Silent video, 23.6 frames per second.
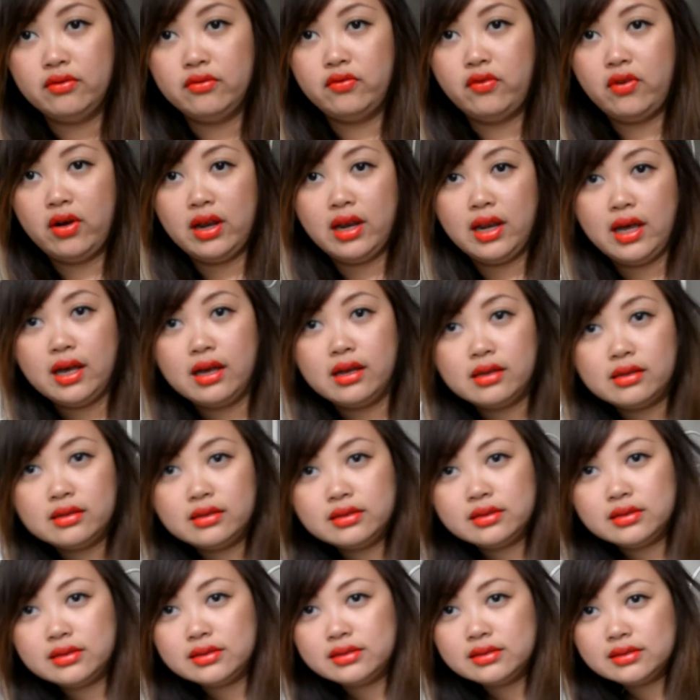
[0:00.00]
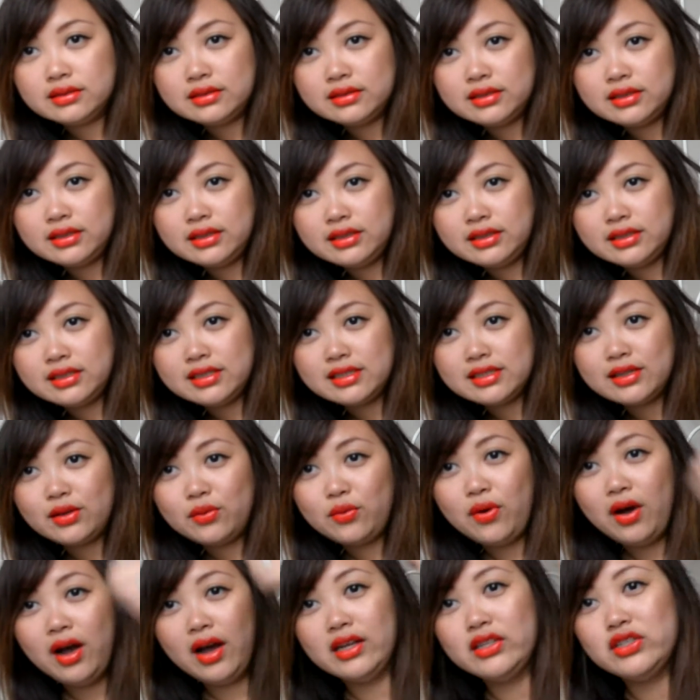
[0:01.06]
voila, here's the
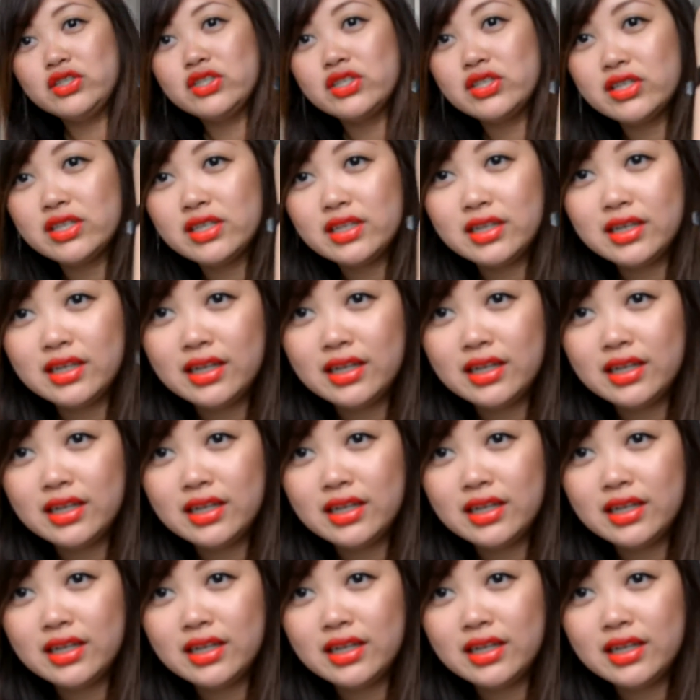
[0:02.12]
watch.